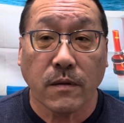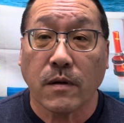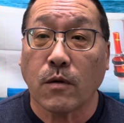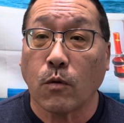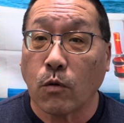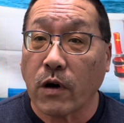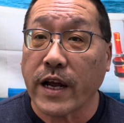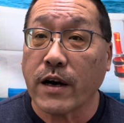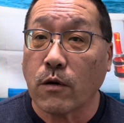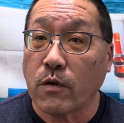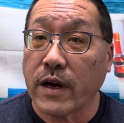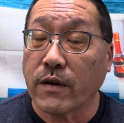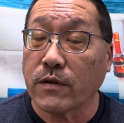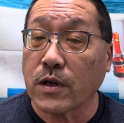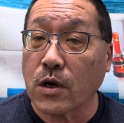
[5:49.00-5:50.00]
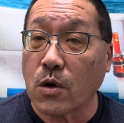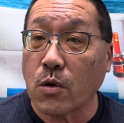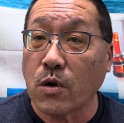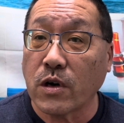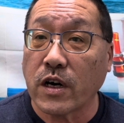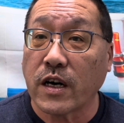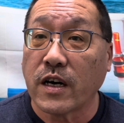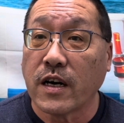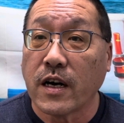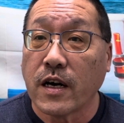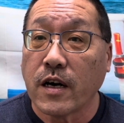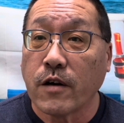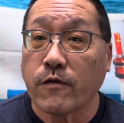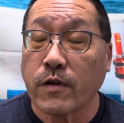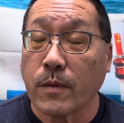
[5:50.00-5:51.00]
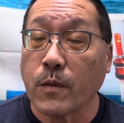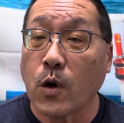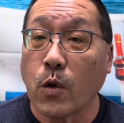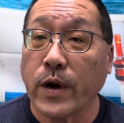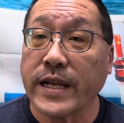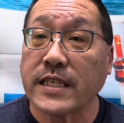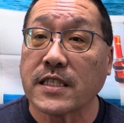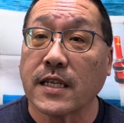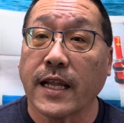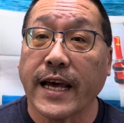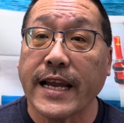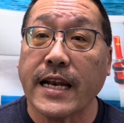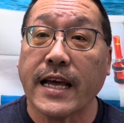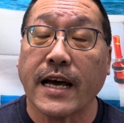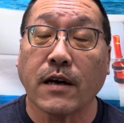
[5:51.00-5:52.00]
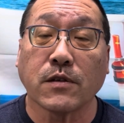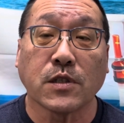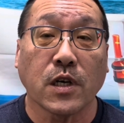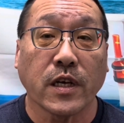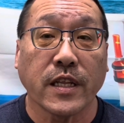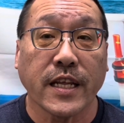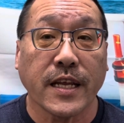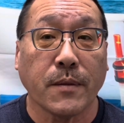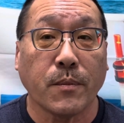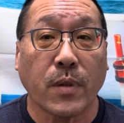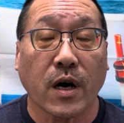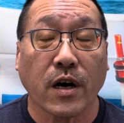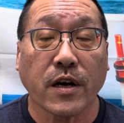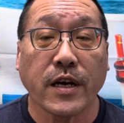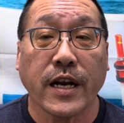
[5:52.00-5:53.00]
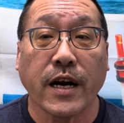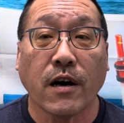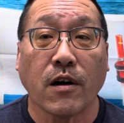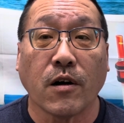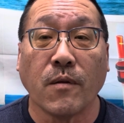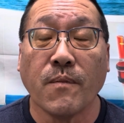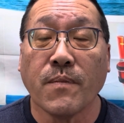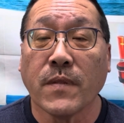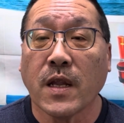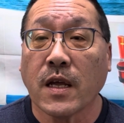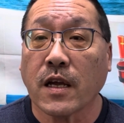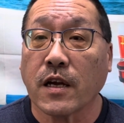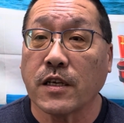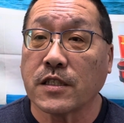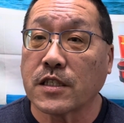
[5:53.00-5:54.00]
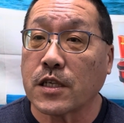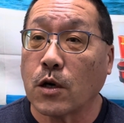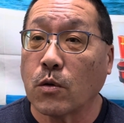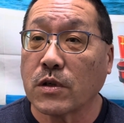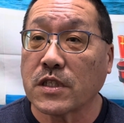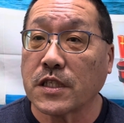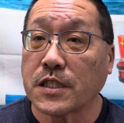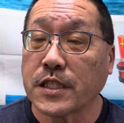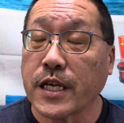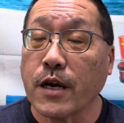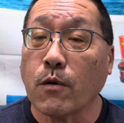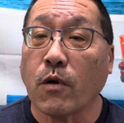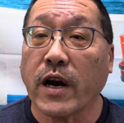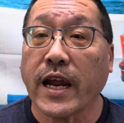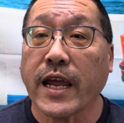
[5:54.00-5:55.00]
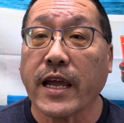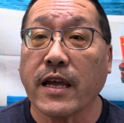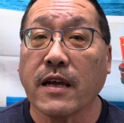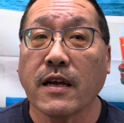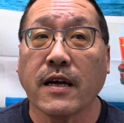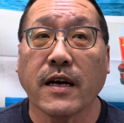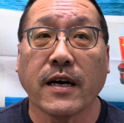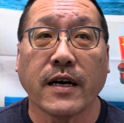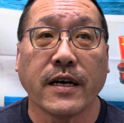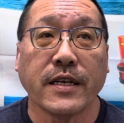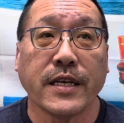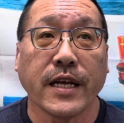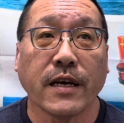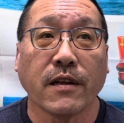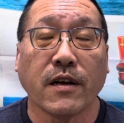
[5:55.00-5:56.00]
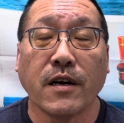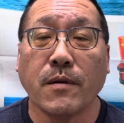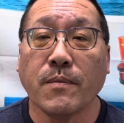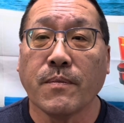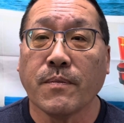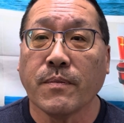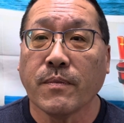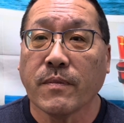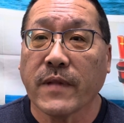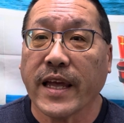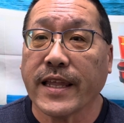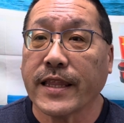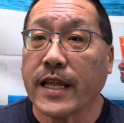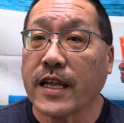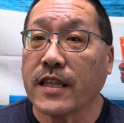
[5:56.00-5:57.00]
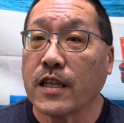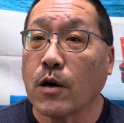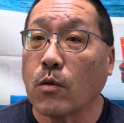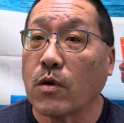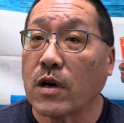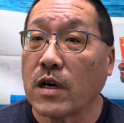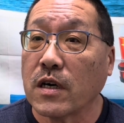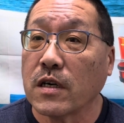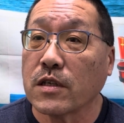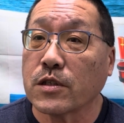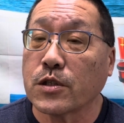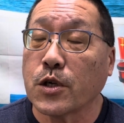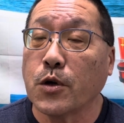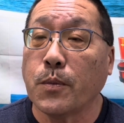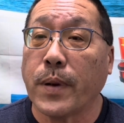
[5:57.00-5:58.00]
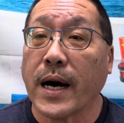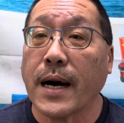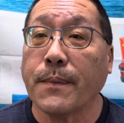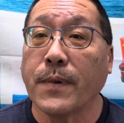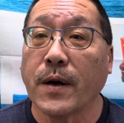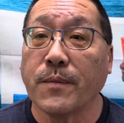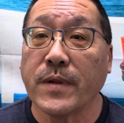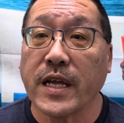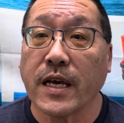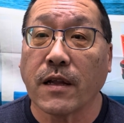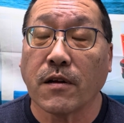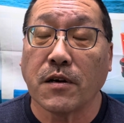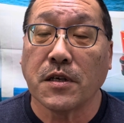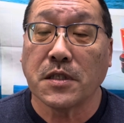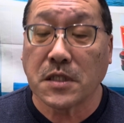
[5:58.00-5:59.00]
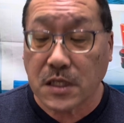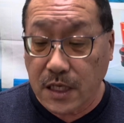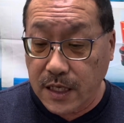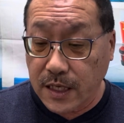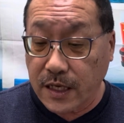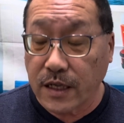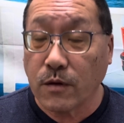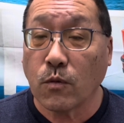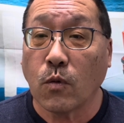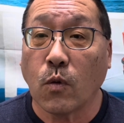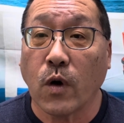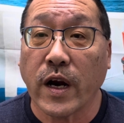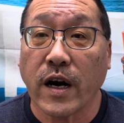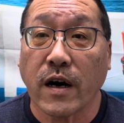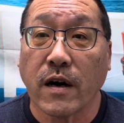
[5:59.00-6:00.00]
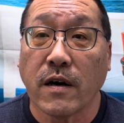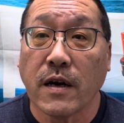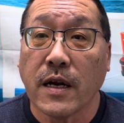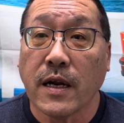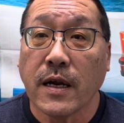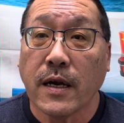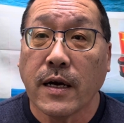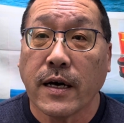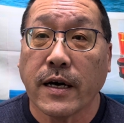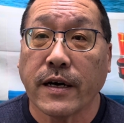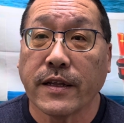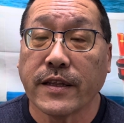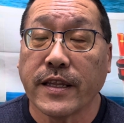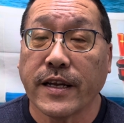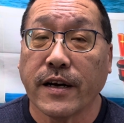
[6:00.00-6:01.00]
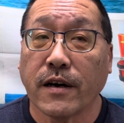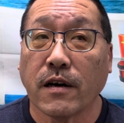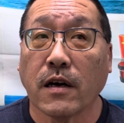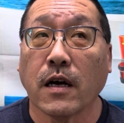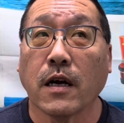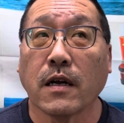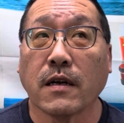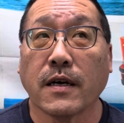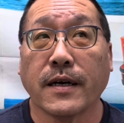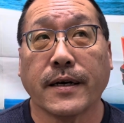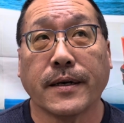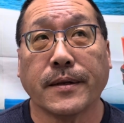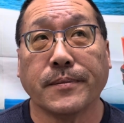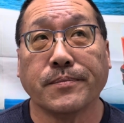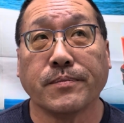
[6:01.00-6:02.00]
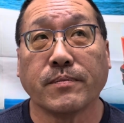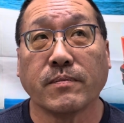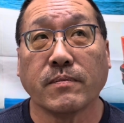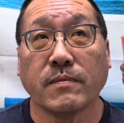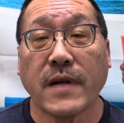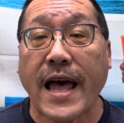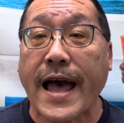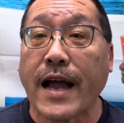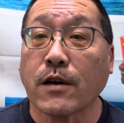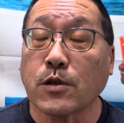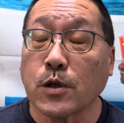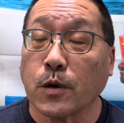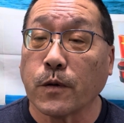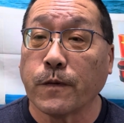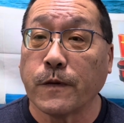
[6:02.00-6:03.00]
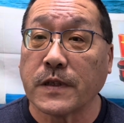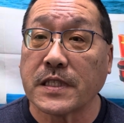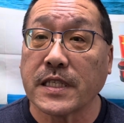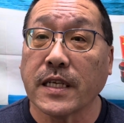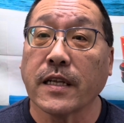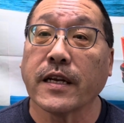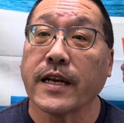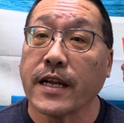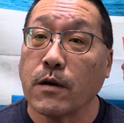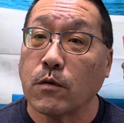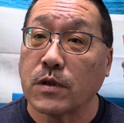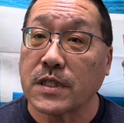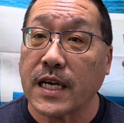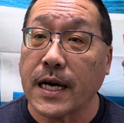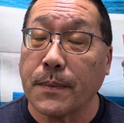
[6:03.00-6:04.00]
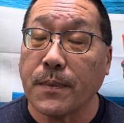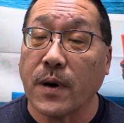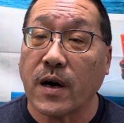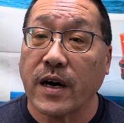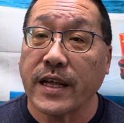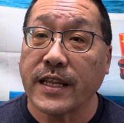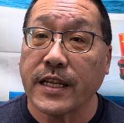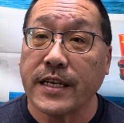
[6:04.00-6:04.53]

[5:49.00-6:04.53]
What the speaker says: right around the corner from Quinn's Lighthouse on the Embarcadero, as there was a Sea Ray dealer, and then there were 2 pop-up dealers where their actual facility was up on the